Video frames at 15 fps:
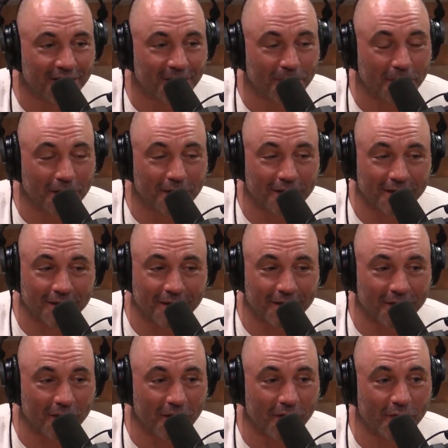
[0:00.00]
I mean,
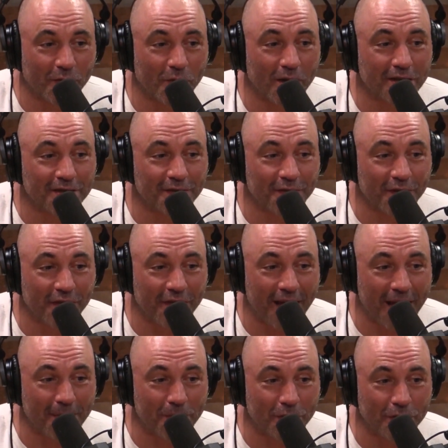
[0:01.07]
if it wasn't for
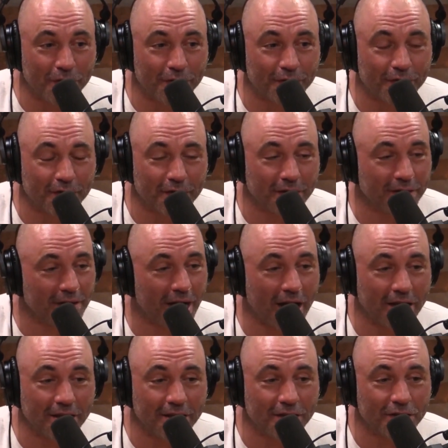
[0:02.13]
that move,
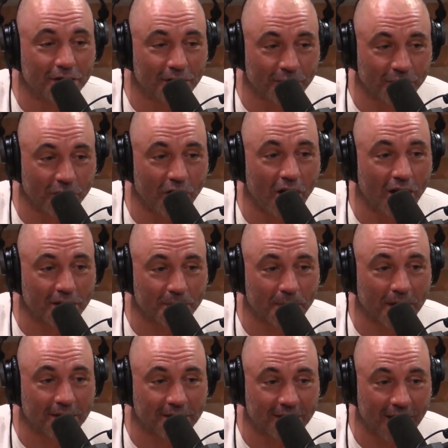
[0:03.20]
Ali could have lost
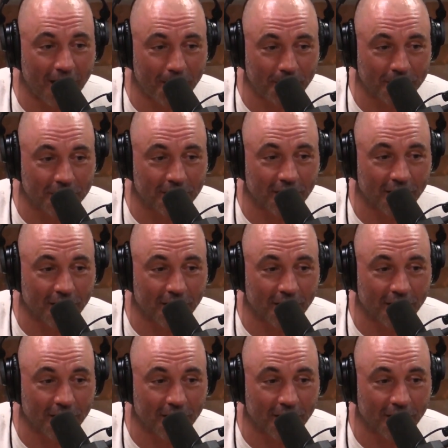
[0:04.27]
by stoppage in